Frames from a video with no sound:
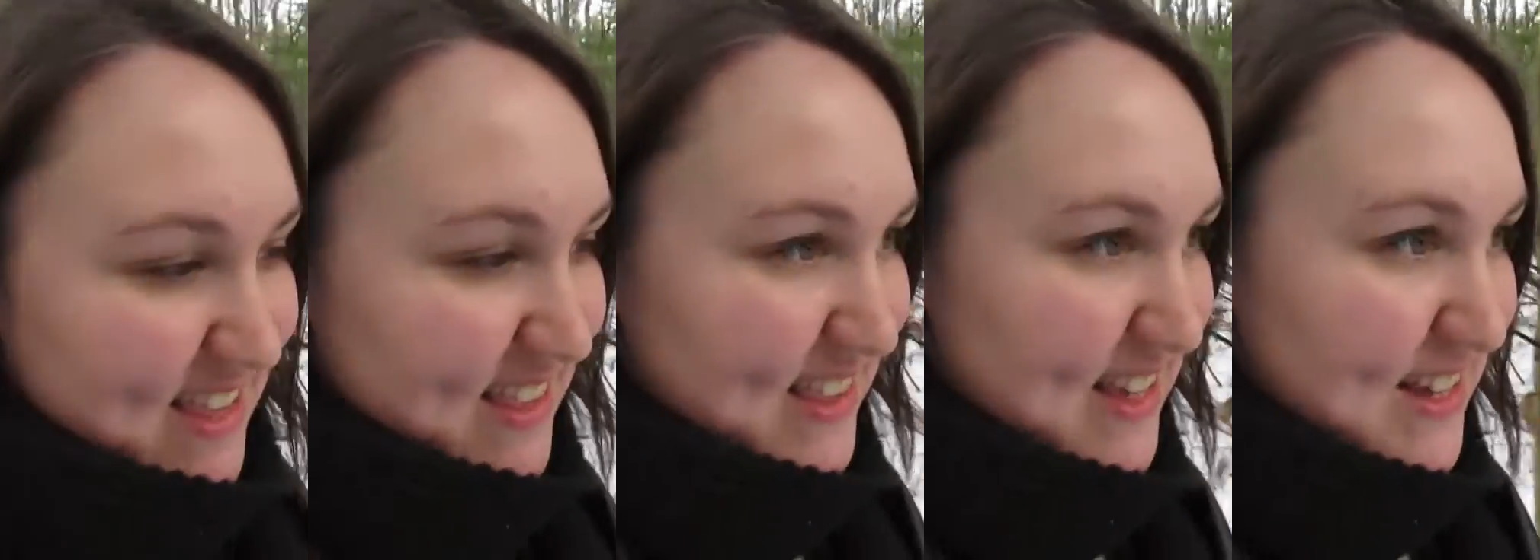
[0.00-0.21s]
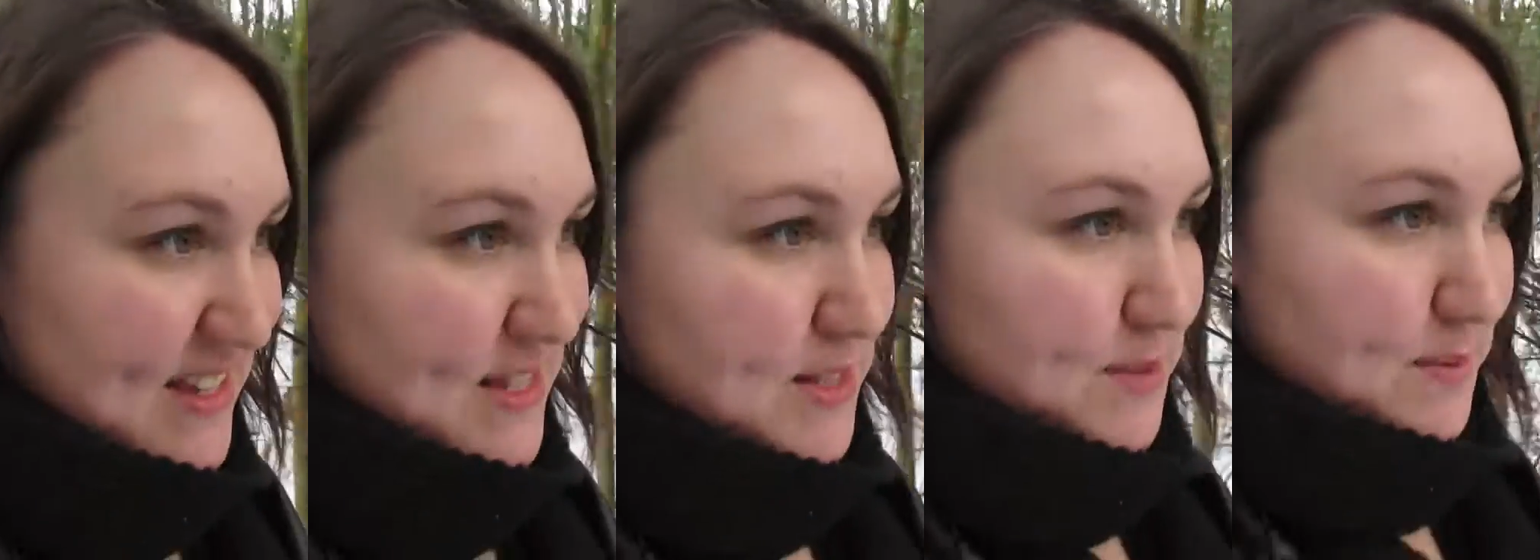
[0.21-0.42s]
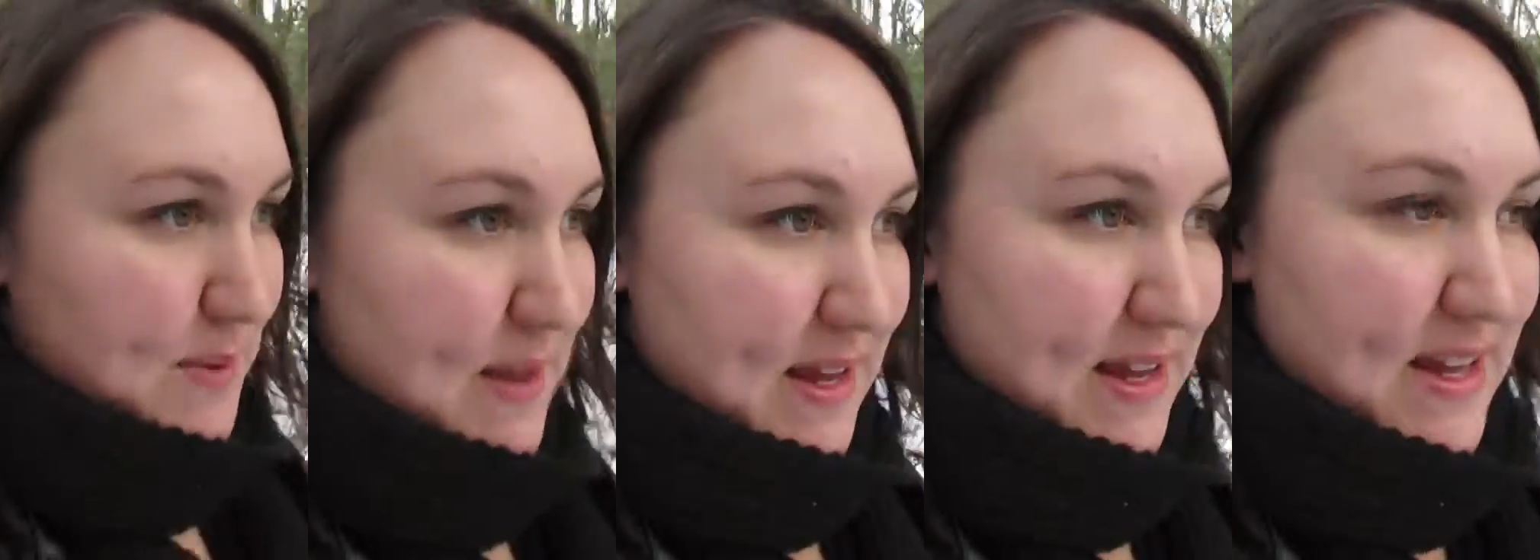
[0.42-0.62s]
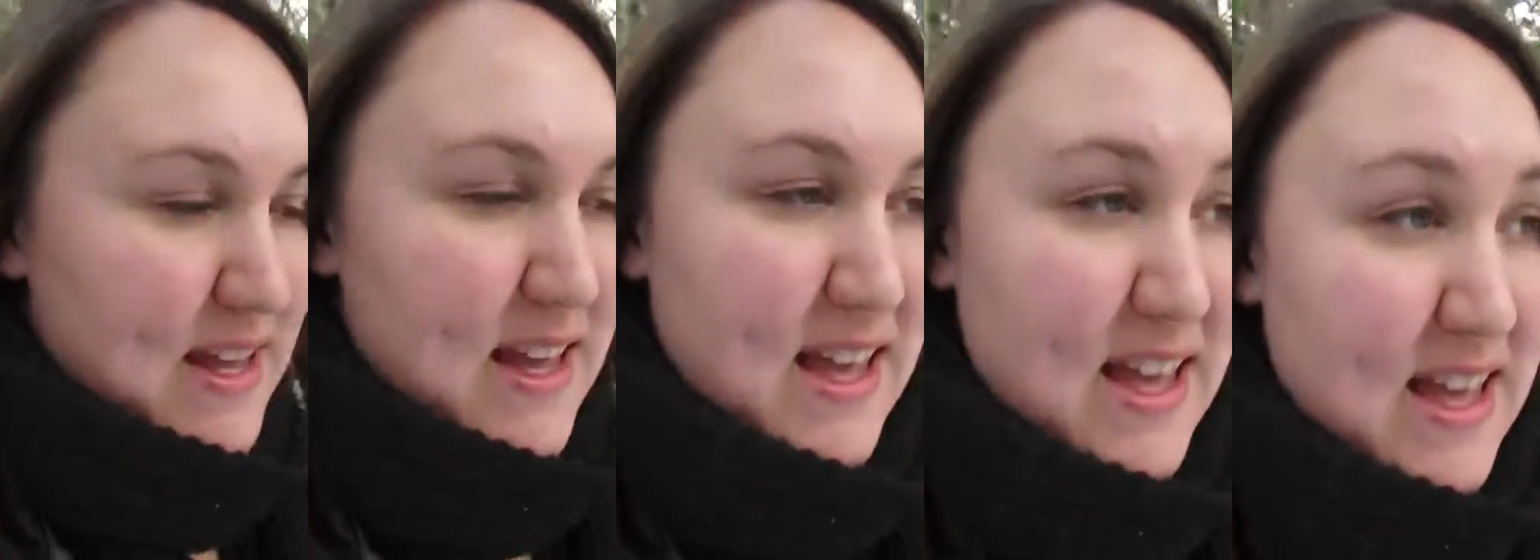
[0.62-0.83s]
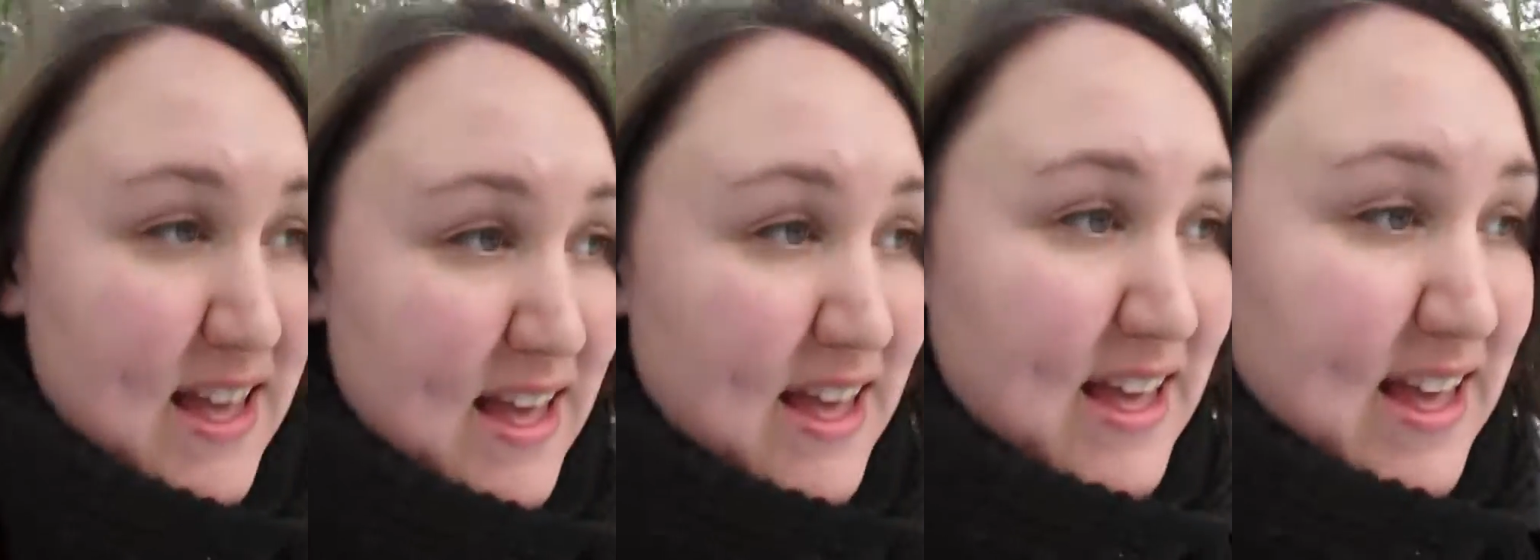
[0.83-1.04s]
This week
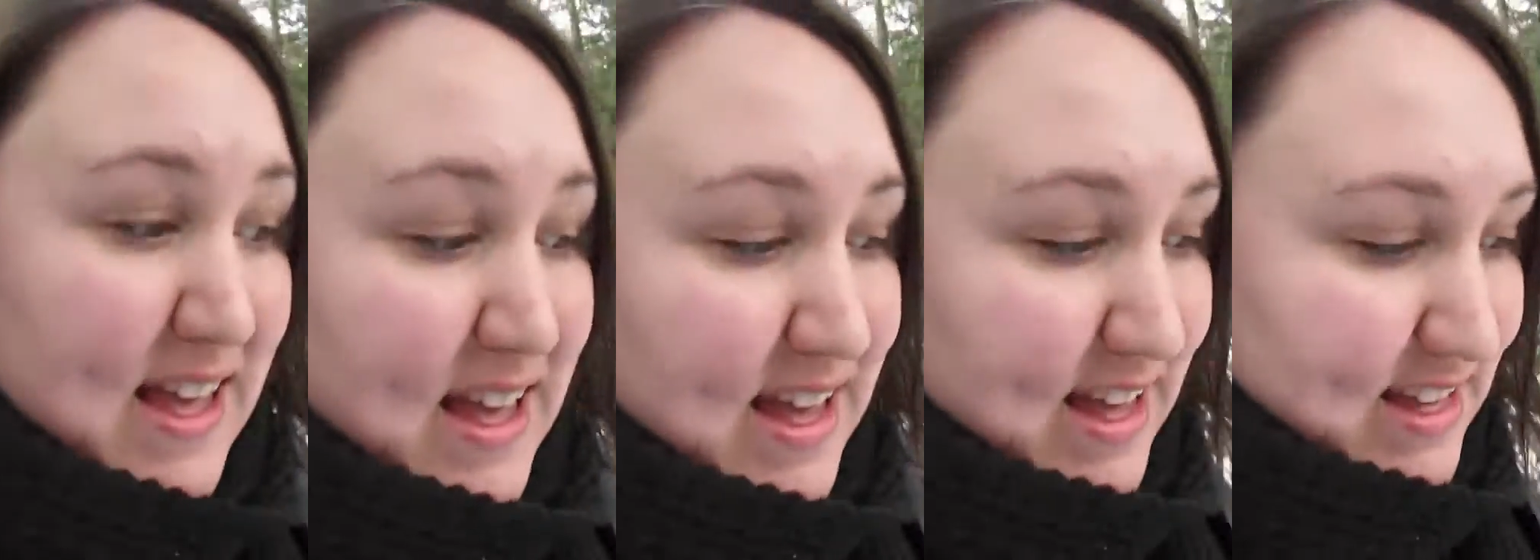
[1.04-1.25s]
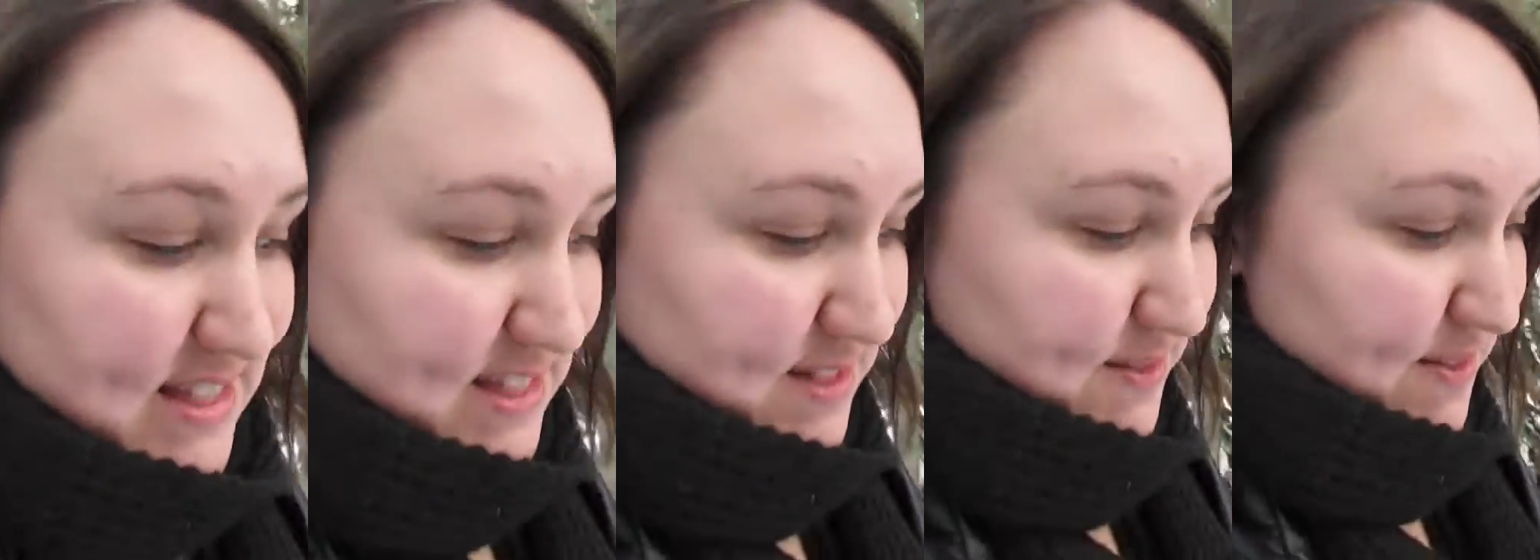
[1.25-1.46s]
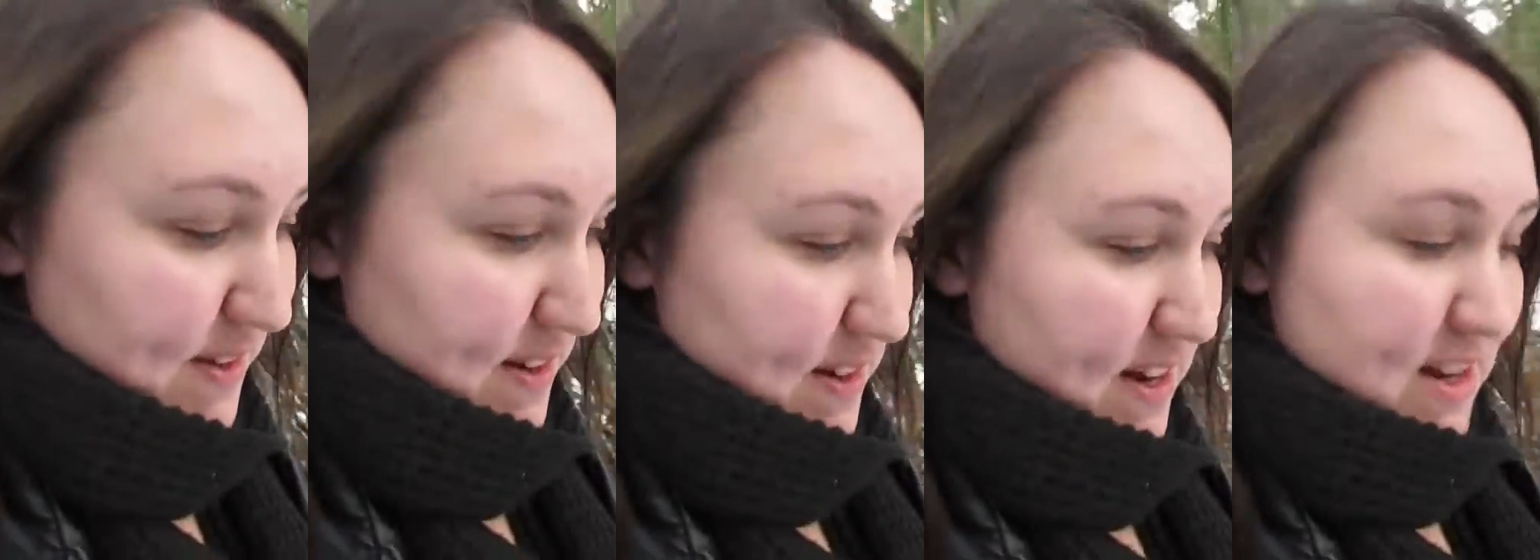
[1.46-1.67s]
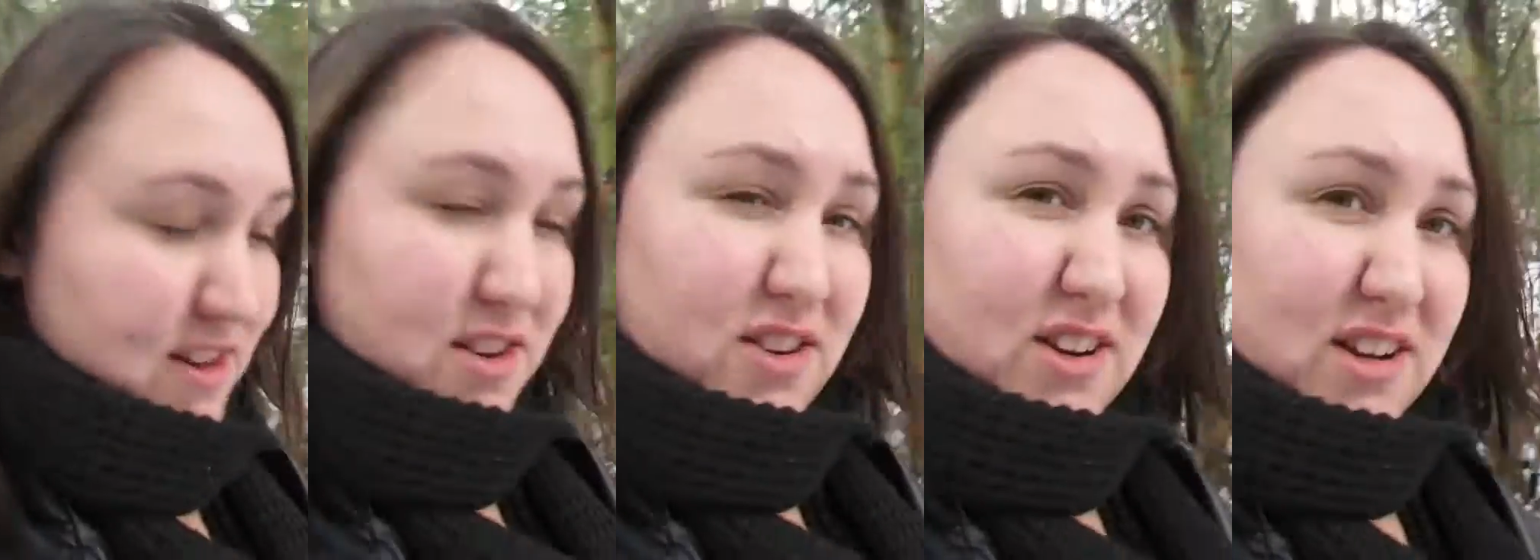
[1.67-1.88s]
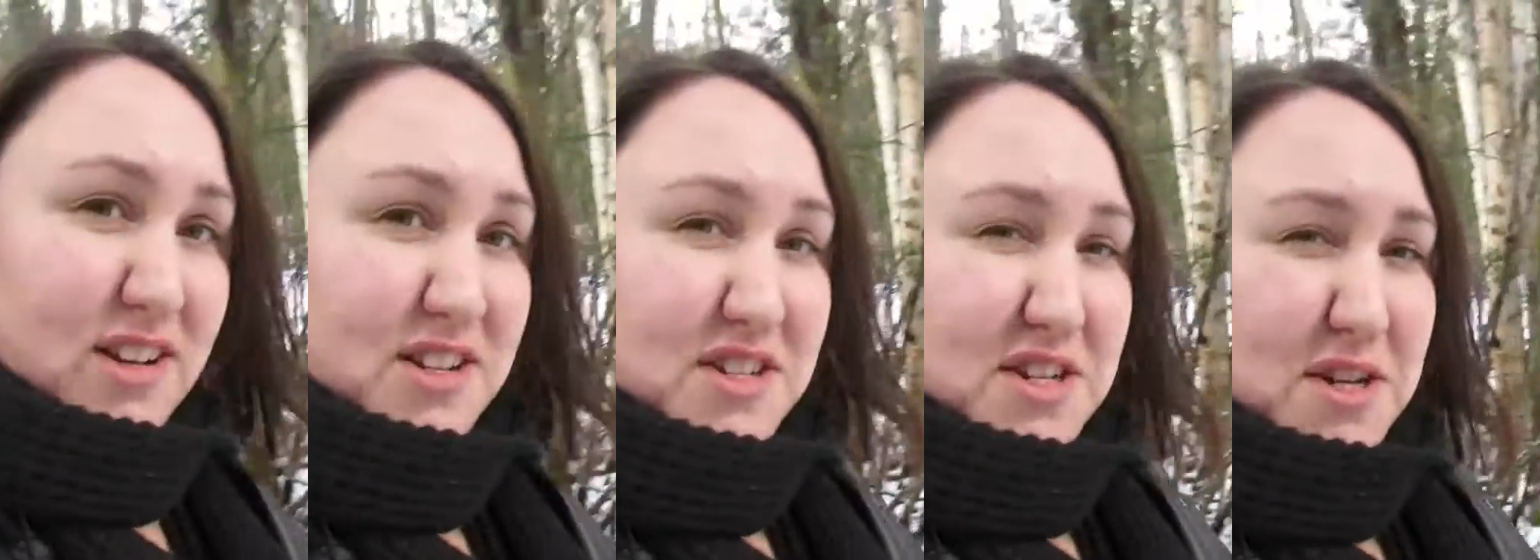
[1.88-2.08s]
is a very
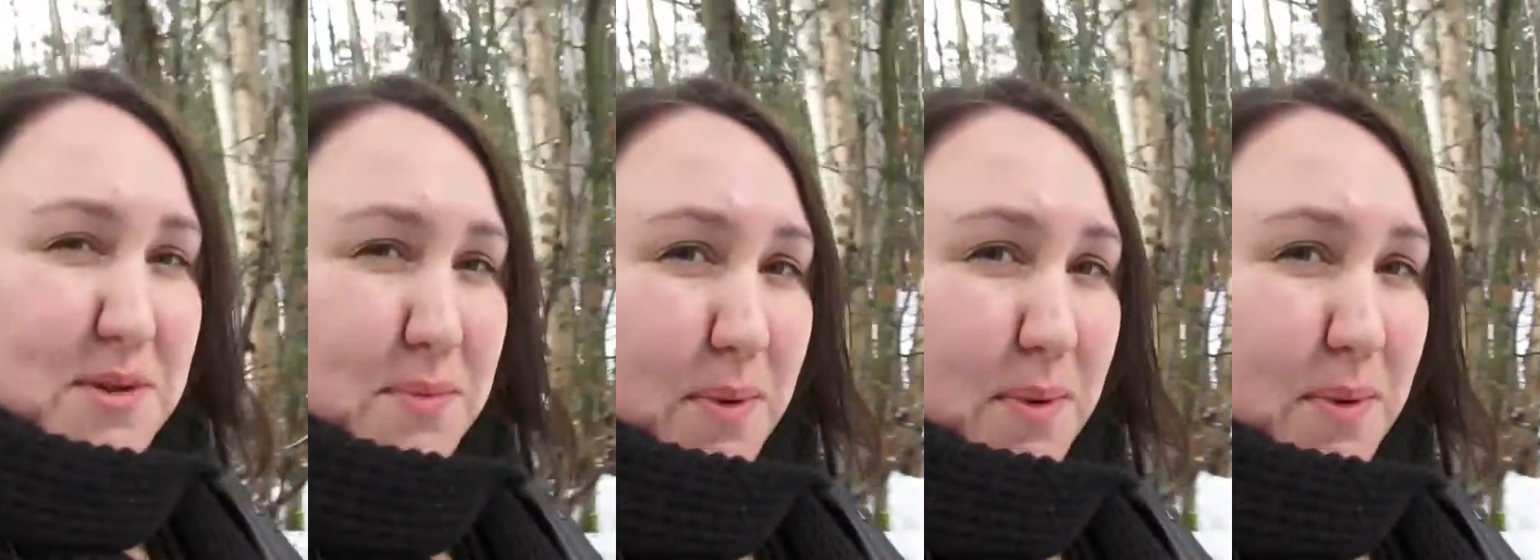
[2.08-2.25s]
crunchy